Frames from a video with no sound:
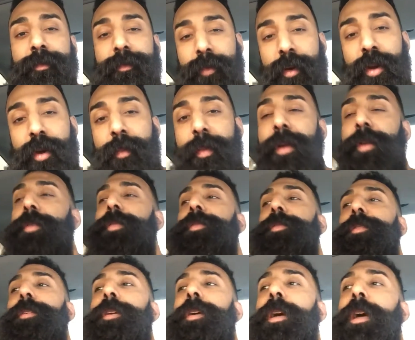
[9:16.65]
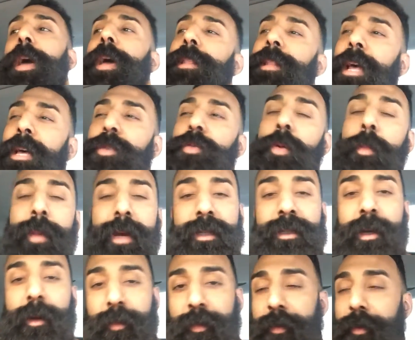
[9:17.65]
for your beard, and that's what
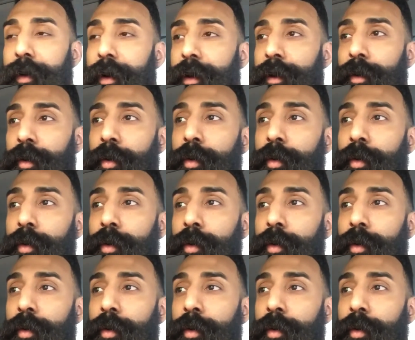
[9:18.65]
makes up for it.